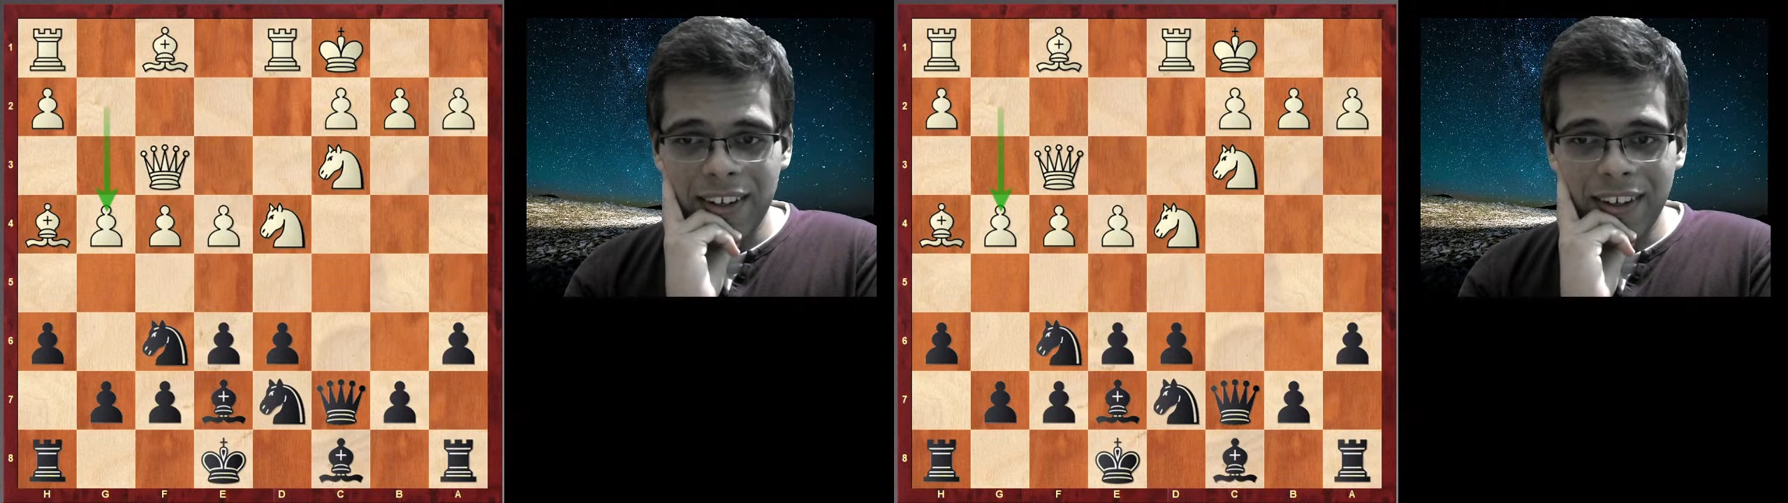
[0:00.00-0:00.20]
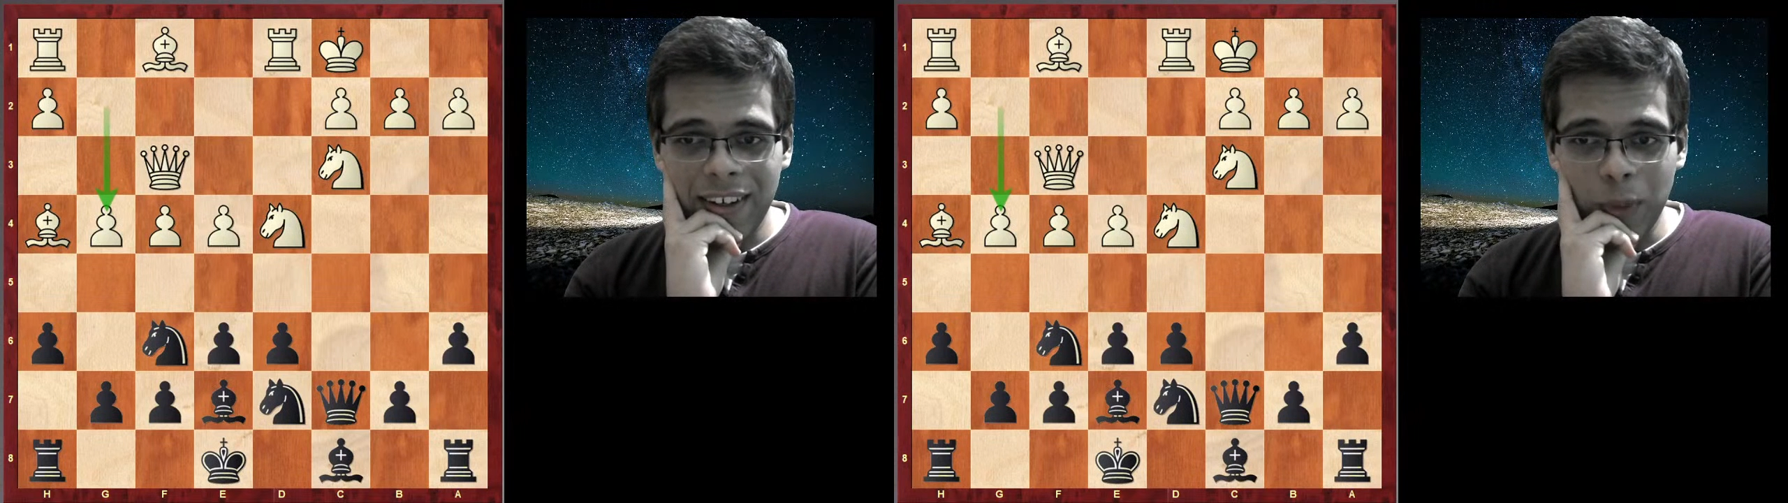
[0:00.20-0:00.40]

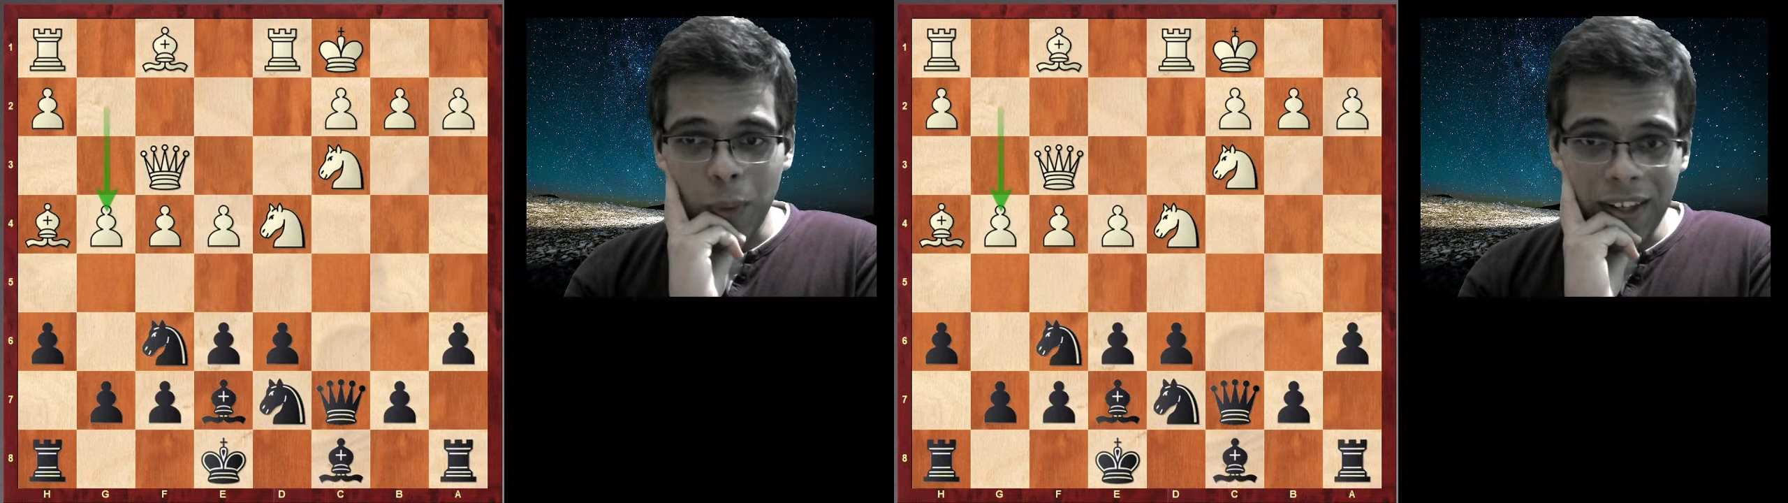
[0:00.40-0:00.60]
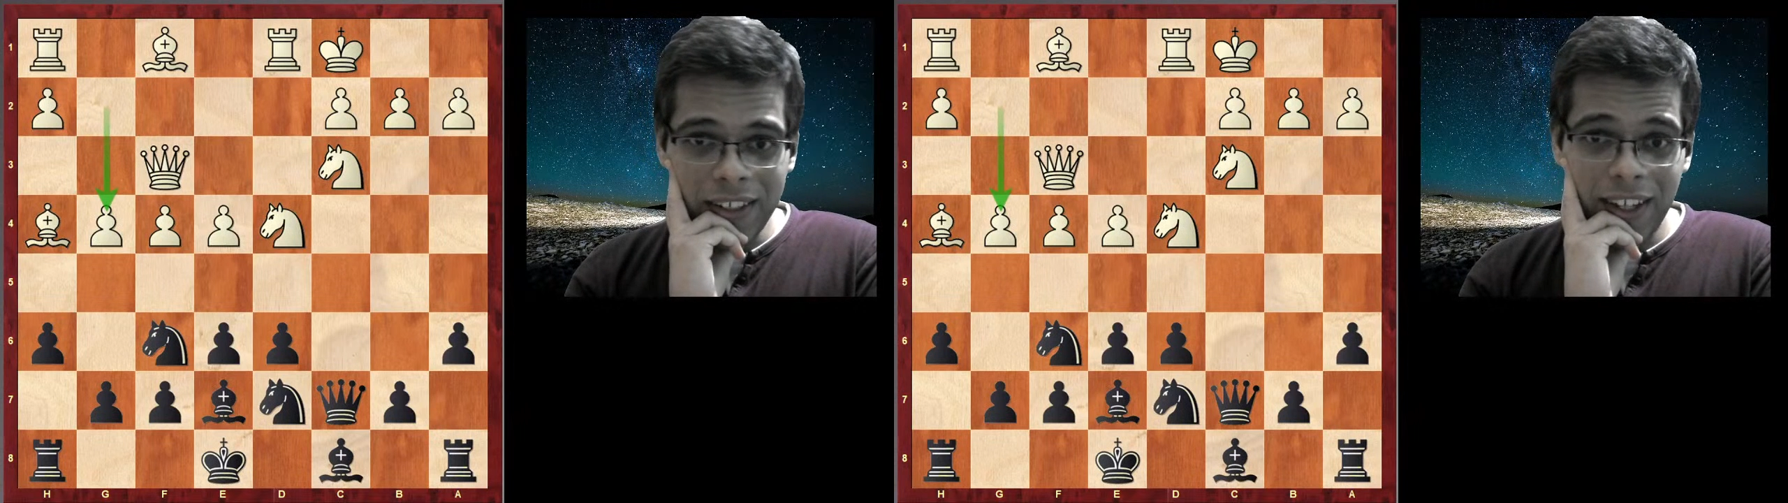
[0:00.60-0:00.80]

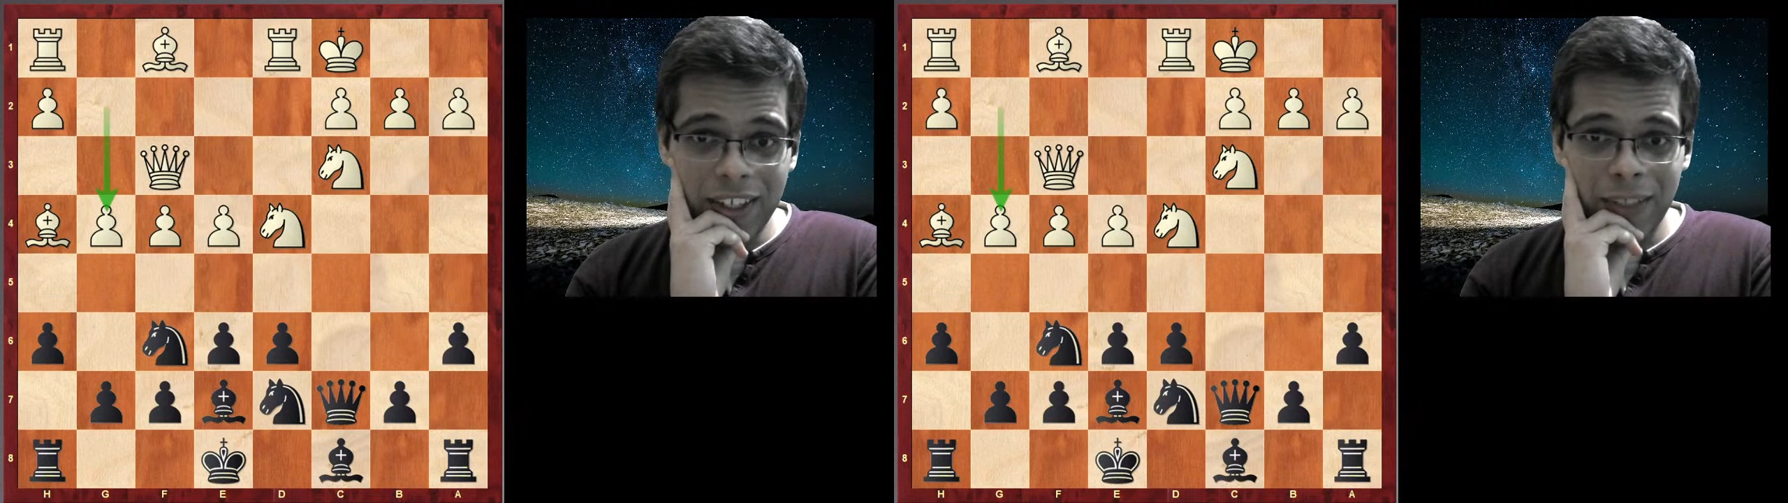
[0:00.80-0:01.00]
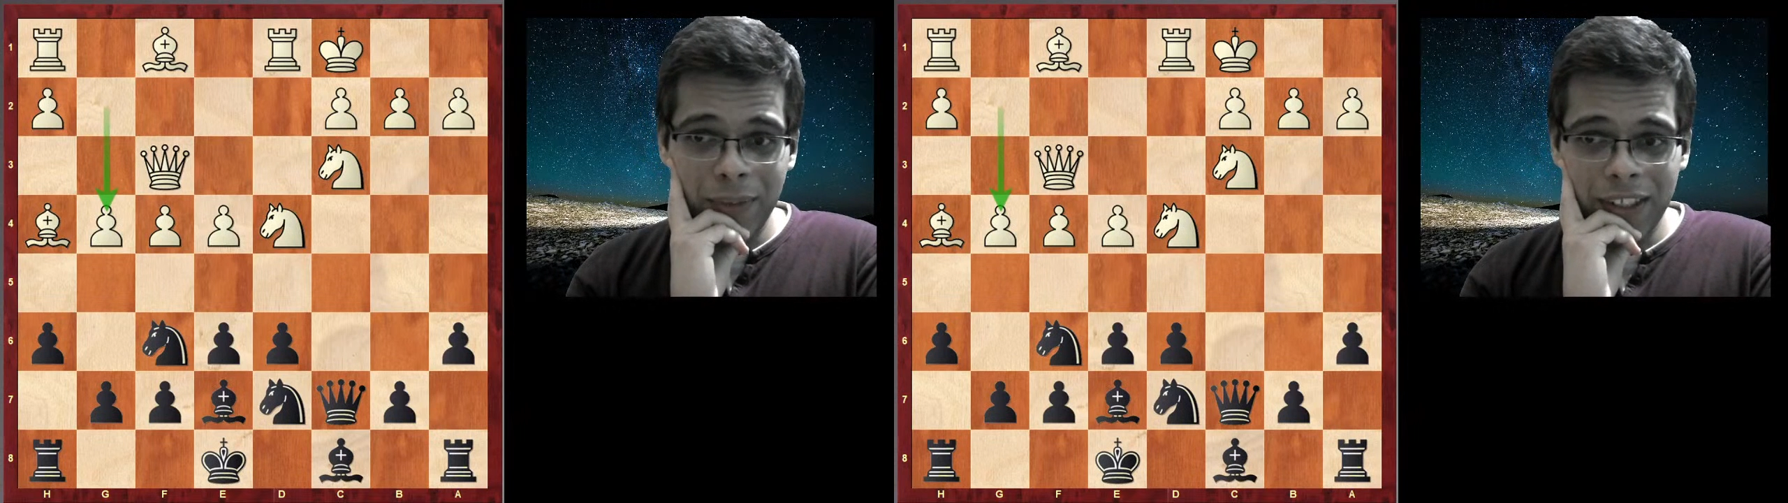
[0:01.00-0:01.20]
advantage
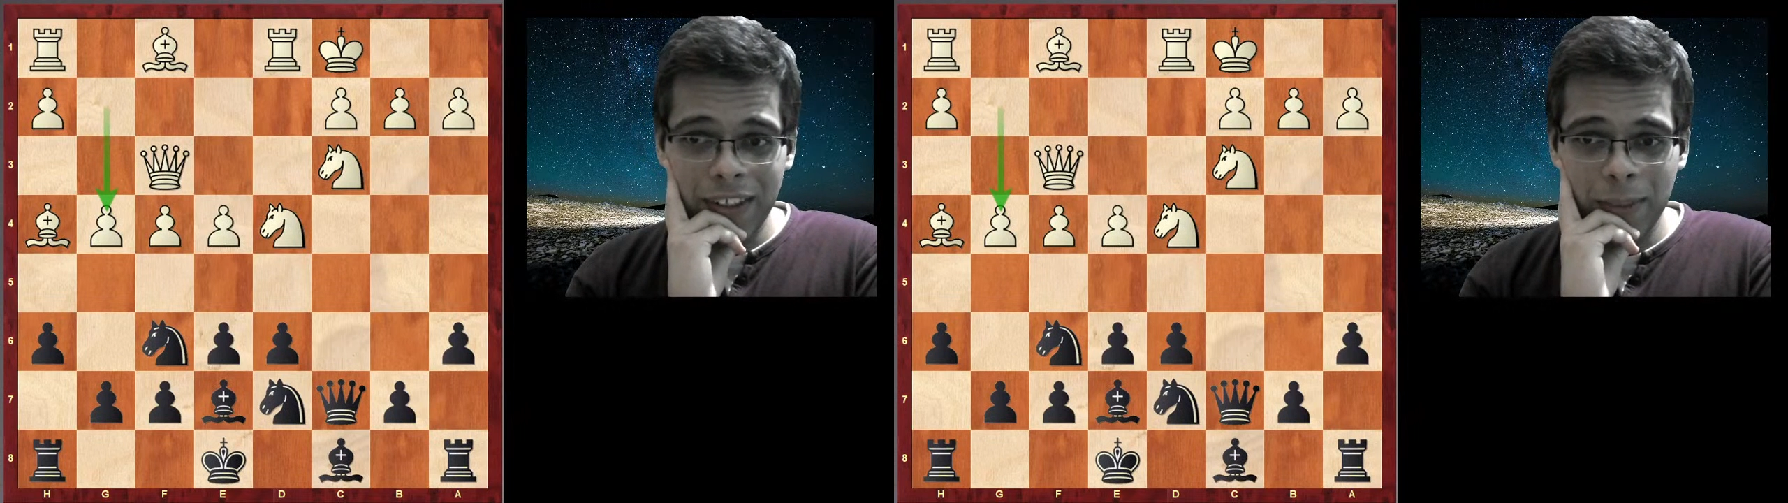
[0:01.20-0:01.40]
even here?